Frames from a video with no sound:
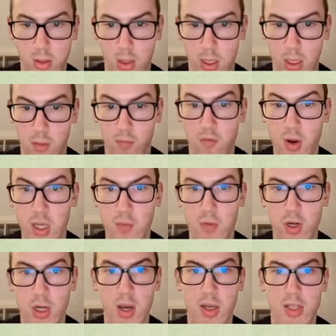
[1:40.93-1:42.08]
Uh, very,
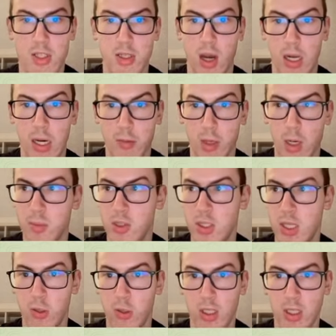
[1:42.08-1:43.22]
very nice. I like what I'm
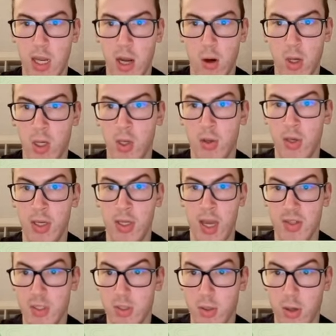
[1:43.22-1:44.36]
seeing right now.
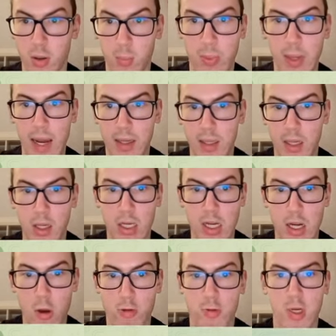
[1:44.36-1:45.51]
Has a certain plan,
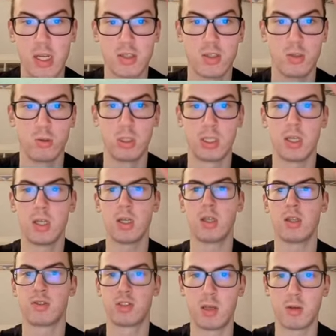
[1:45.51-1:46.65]
he knows what he's doing,
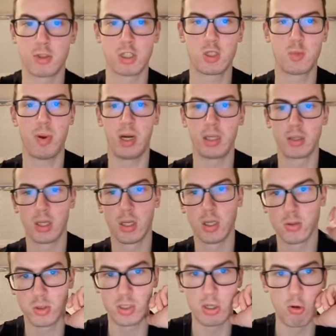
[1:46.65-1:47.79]
seems transparent,
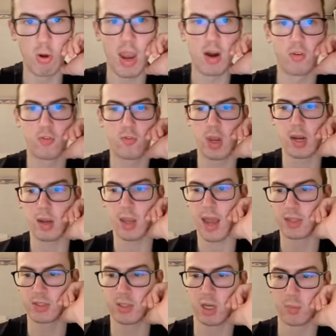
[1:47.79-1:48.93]
so everything
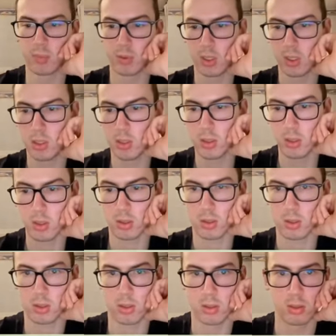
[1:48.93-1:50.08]
adds up.
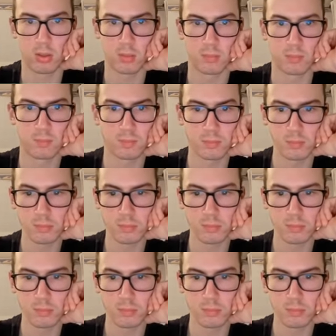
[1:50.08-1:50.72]
Um,